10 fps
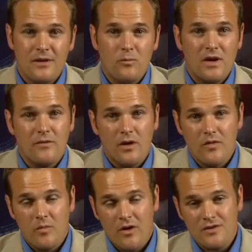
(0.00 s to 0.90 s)
get rid of all
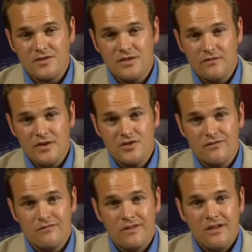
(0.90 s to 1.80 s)
the partisan
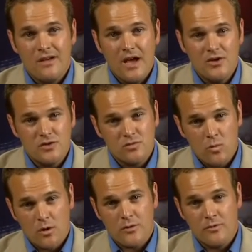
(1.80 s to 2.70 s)
division, and just
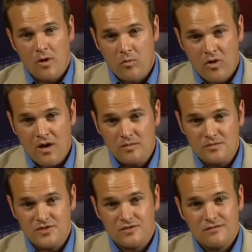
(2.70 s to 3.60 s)
work through our
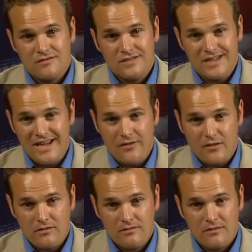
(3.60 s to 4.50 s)
problems
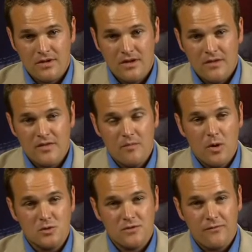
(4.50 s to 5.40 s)
together. The
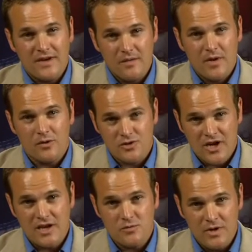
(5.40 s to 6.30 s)
most fundamental
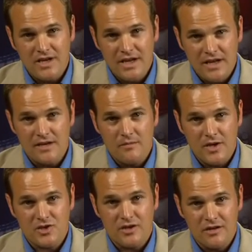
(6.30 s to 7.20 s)
change we need in
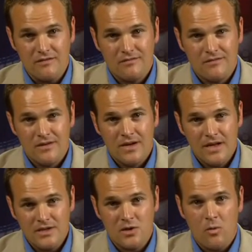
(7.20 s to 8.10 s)
Michigan
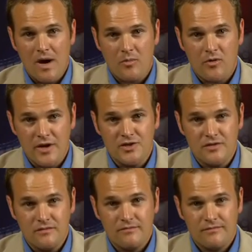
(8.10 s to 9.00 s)
is cooperation.